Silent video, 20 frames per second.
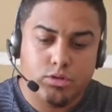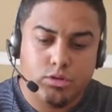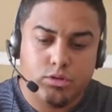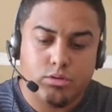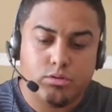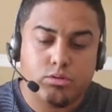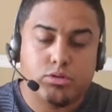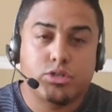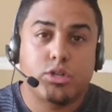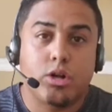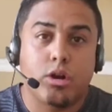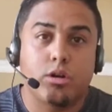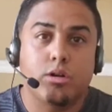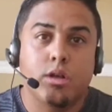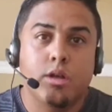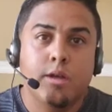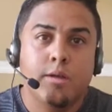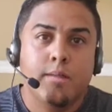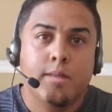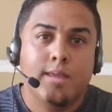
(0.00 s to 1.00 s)
start
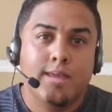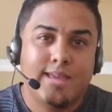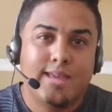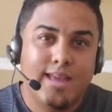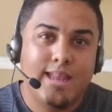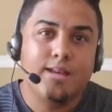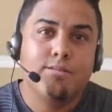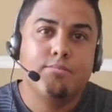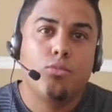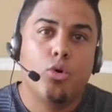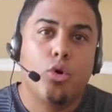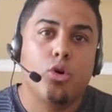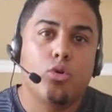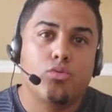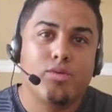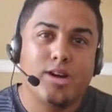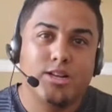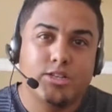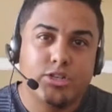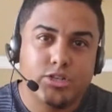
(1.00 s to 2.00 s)
getting more
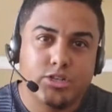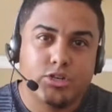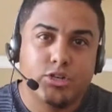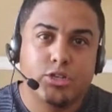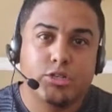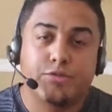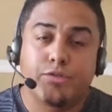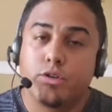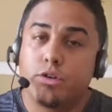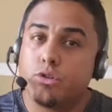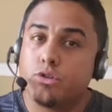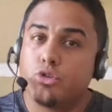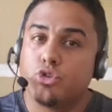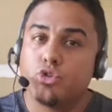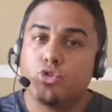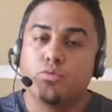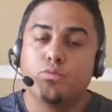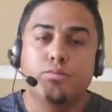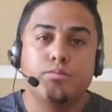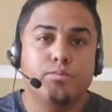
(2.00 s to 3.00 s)
registers for your
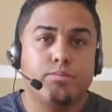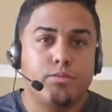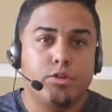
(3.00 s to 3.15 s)
Zoom,